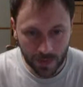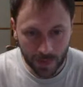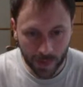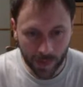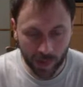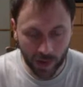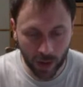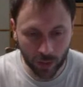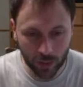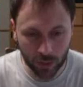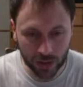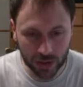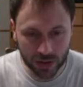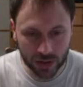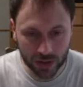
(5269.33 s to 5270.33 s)
Apple
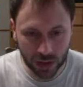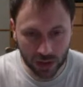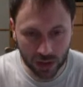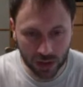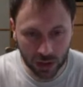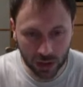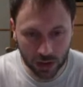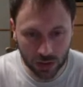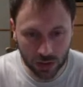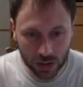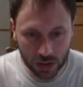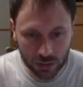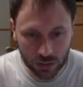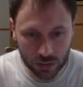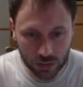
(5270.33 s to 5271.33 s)
Pencil and
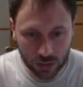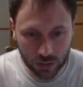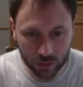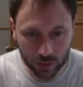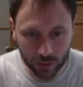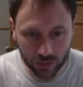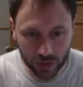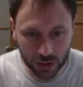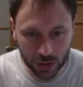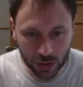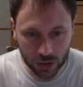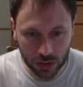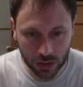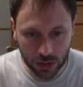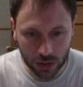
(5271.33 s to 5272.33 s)
erase with your finger.
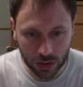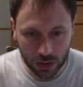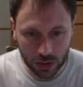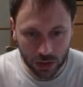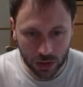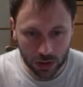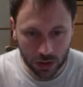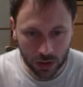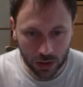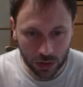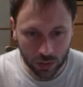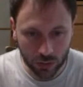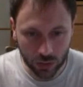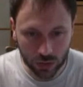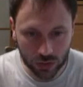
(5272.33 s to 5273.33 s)

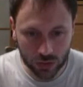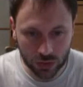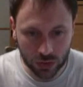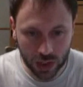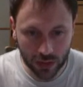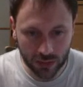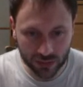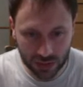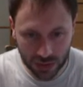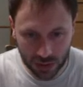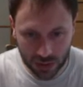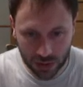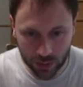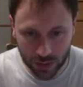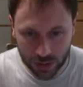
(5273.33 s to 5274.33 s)
Of course, you don't have
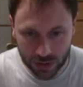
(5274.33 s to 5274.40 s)
the pressure